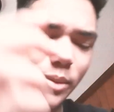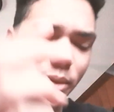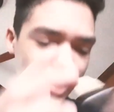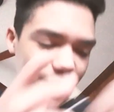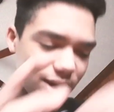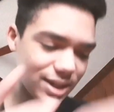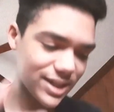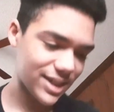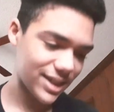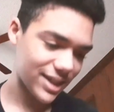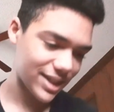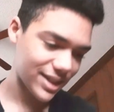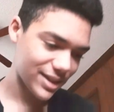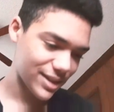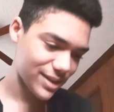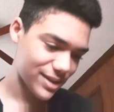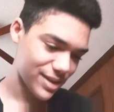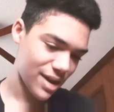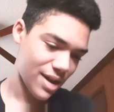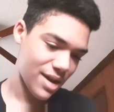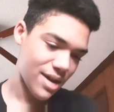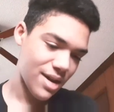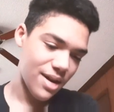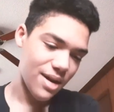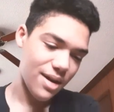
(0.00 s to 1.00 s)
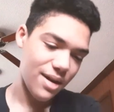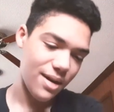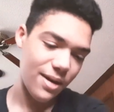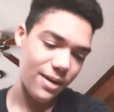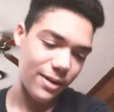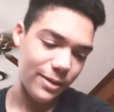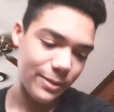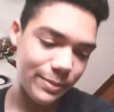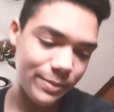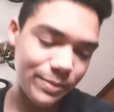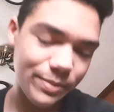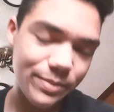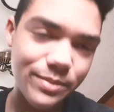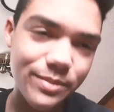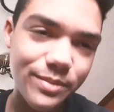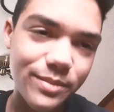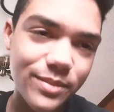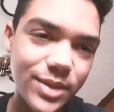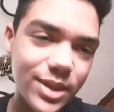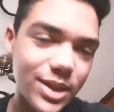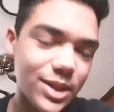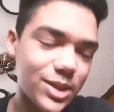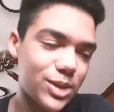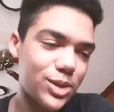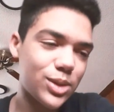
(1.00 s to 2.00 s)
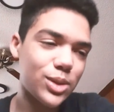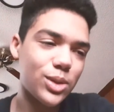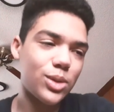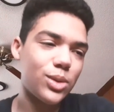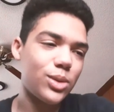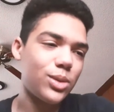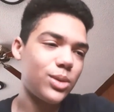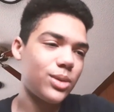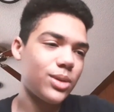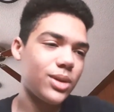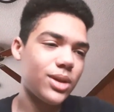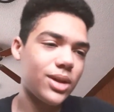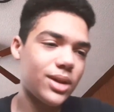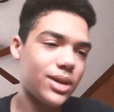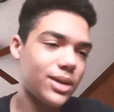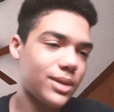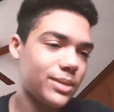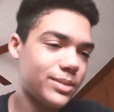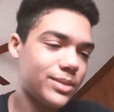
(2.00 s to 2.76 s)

more content like this. Uh, so uh,